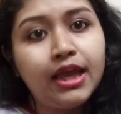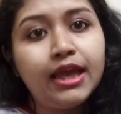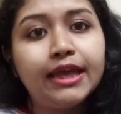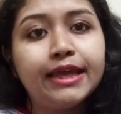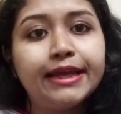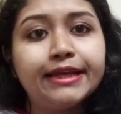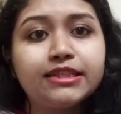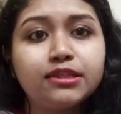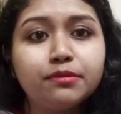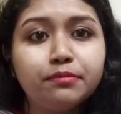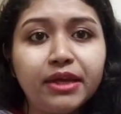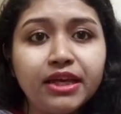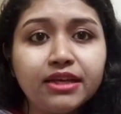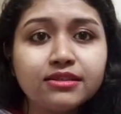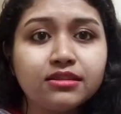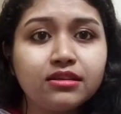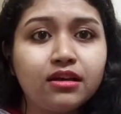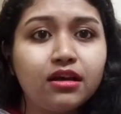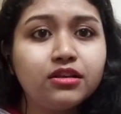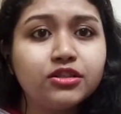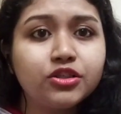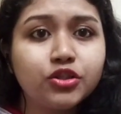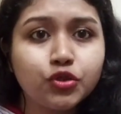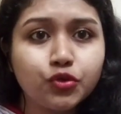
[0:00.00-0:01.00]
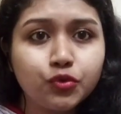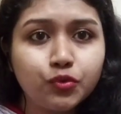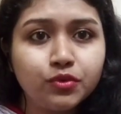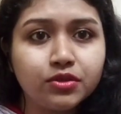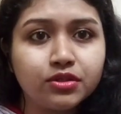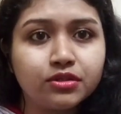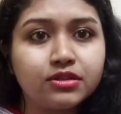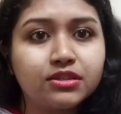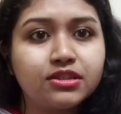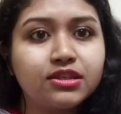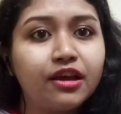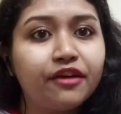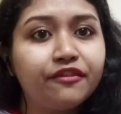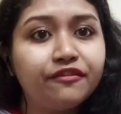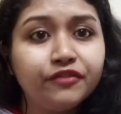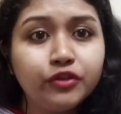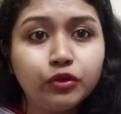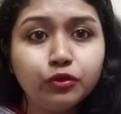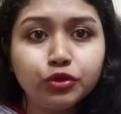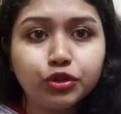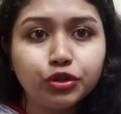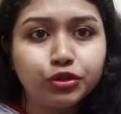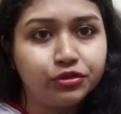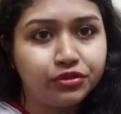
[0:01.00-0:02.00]
It makes a student
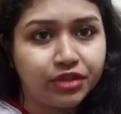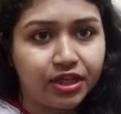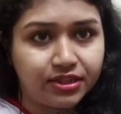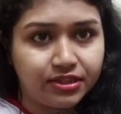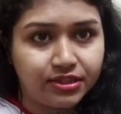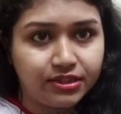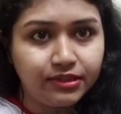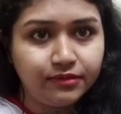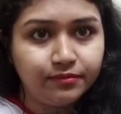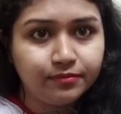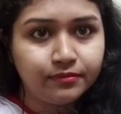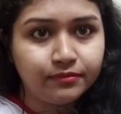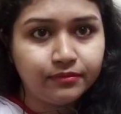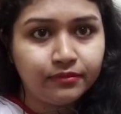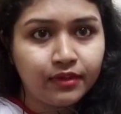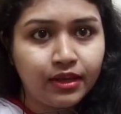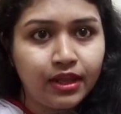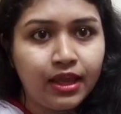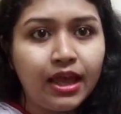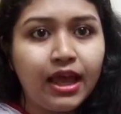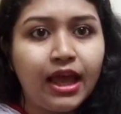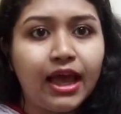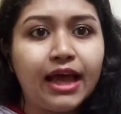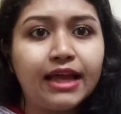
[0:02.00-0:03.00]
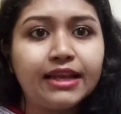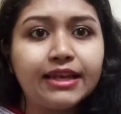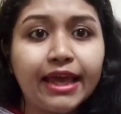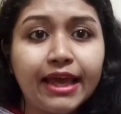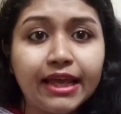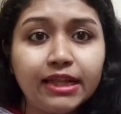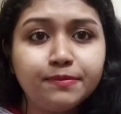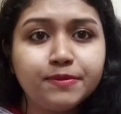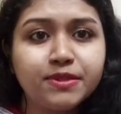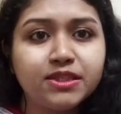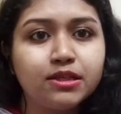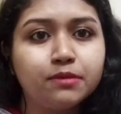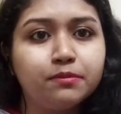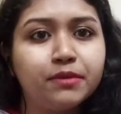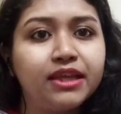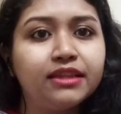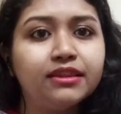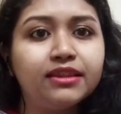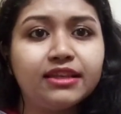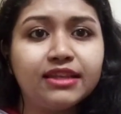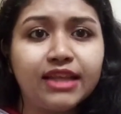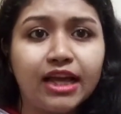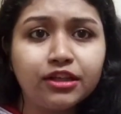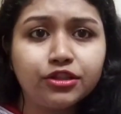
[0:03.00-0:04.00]
future ready and helps him in
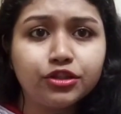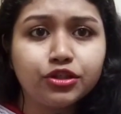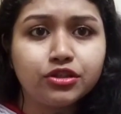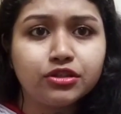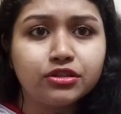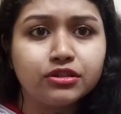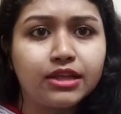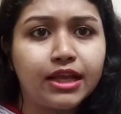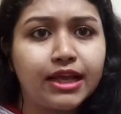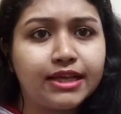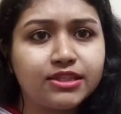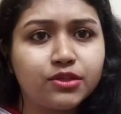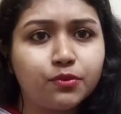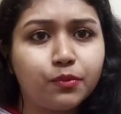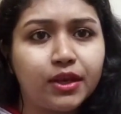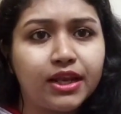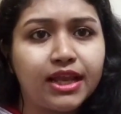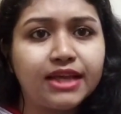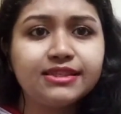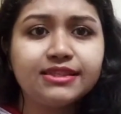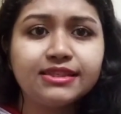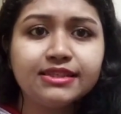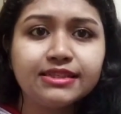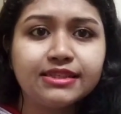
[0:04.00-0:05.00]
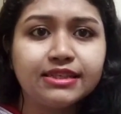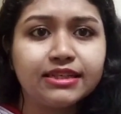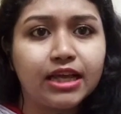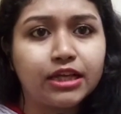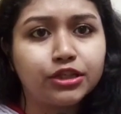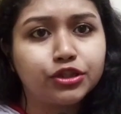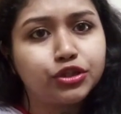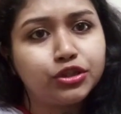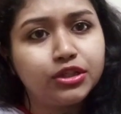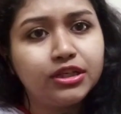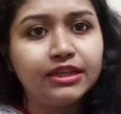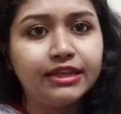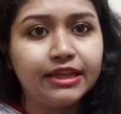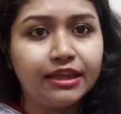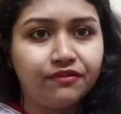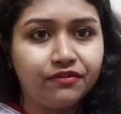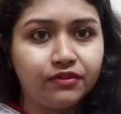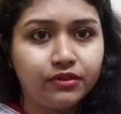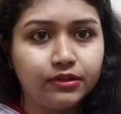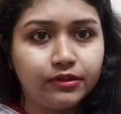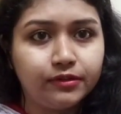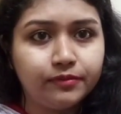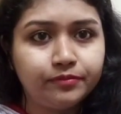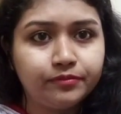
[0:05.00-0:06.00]
the national as well as international
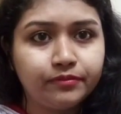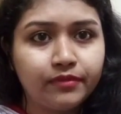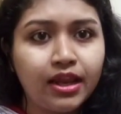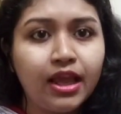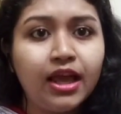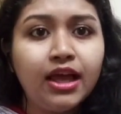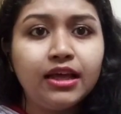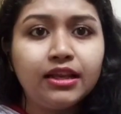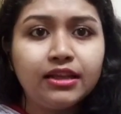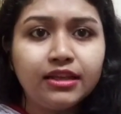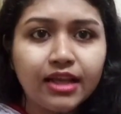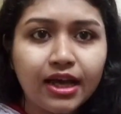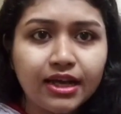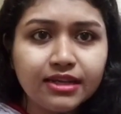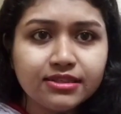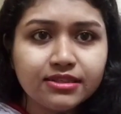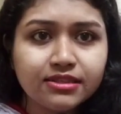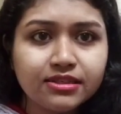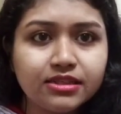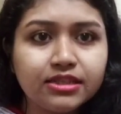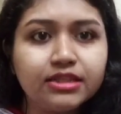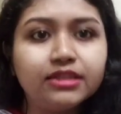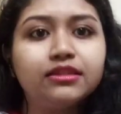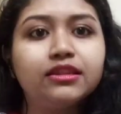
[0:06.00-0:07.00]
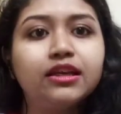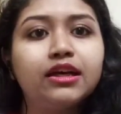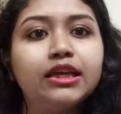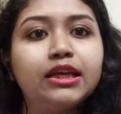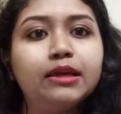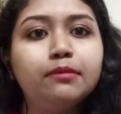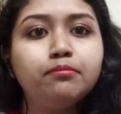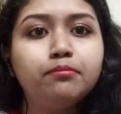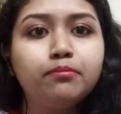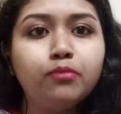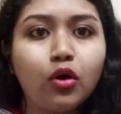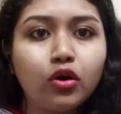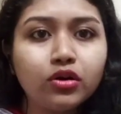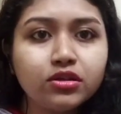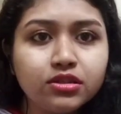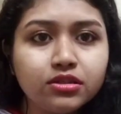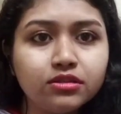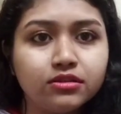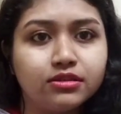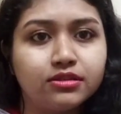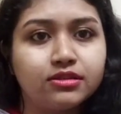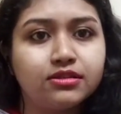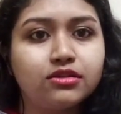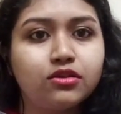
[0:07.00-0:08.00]
level. Lastly, the
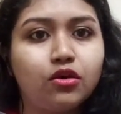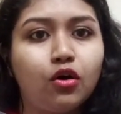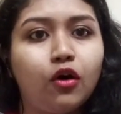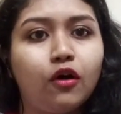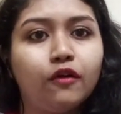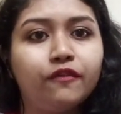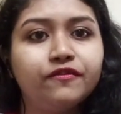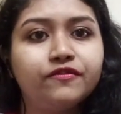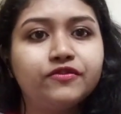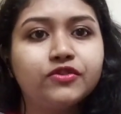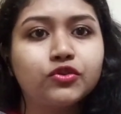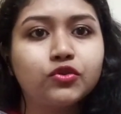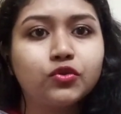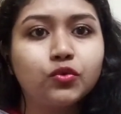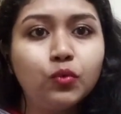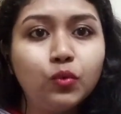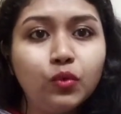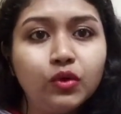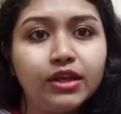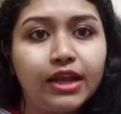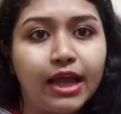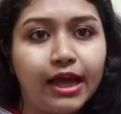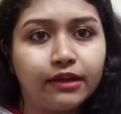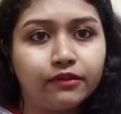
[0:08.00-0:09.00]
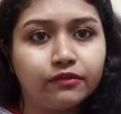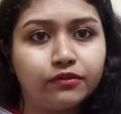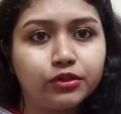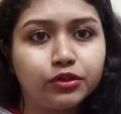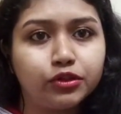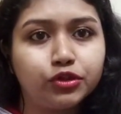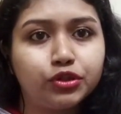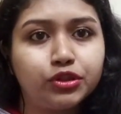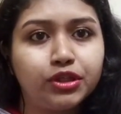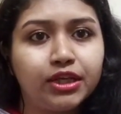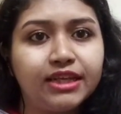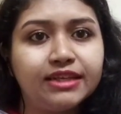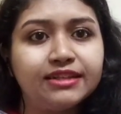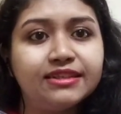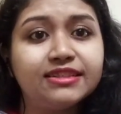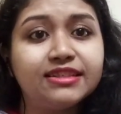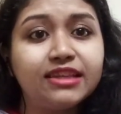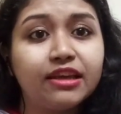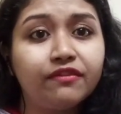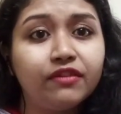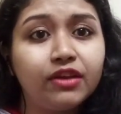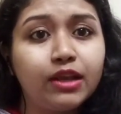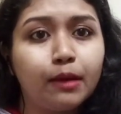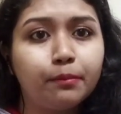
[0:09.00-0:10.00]
importance of school language in
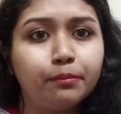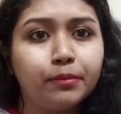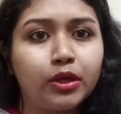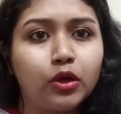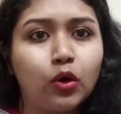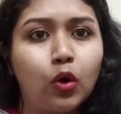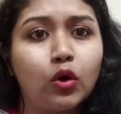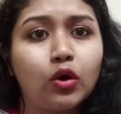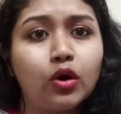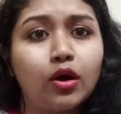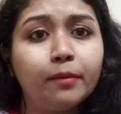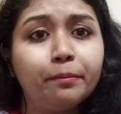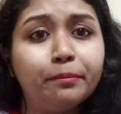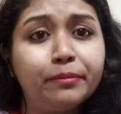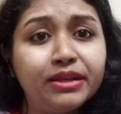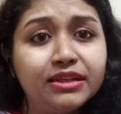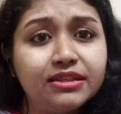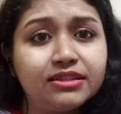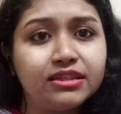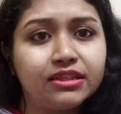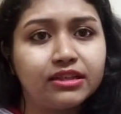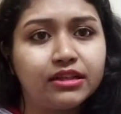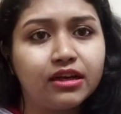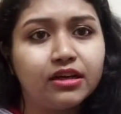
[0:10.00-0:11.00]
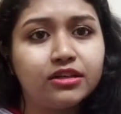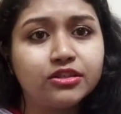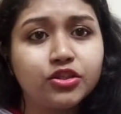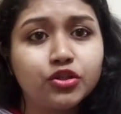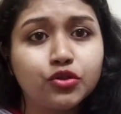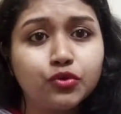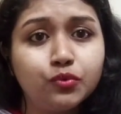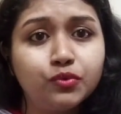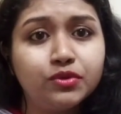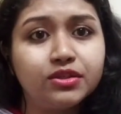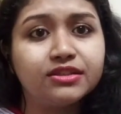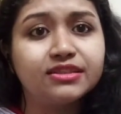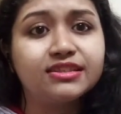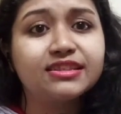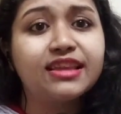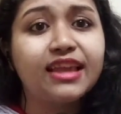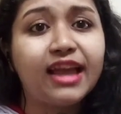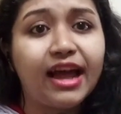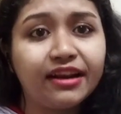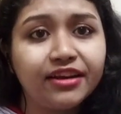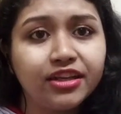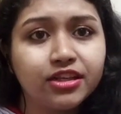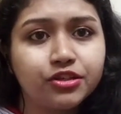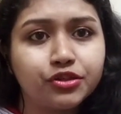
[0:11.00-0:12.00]
developing or building a student's
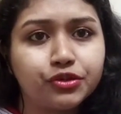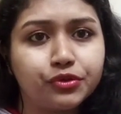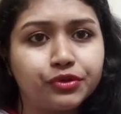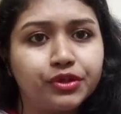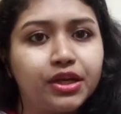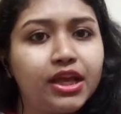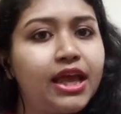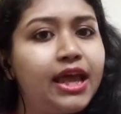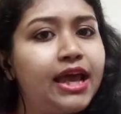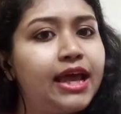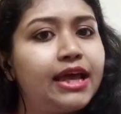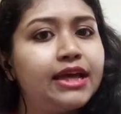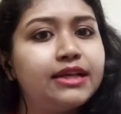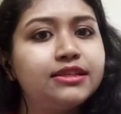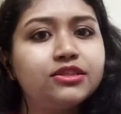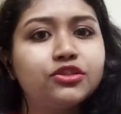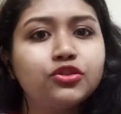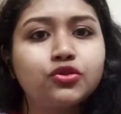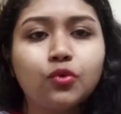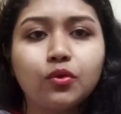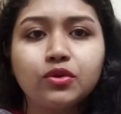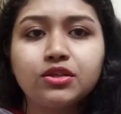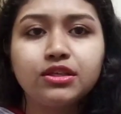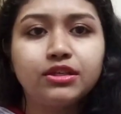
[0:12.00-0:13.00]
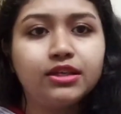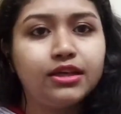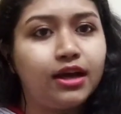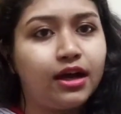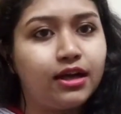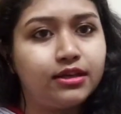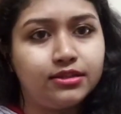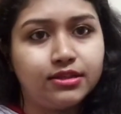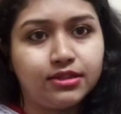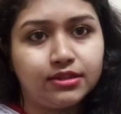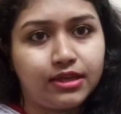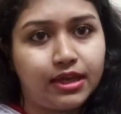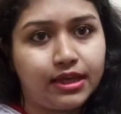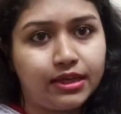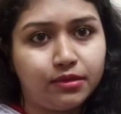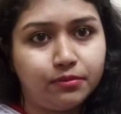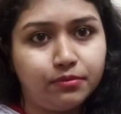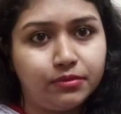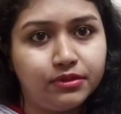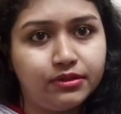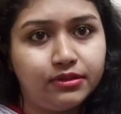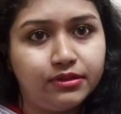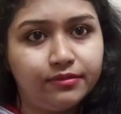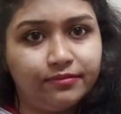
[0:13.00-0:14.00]
character is totally
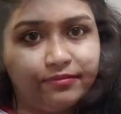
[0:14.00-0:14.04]
undeniable.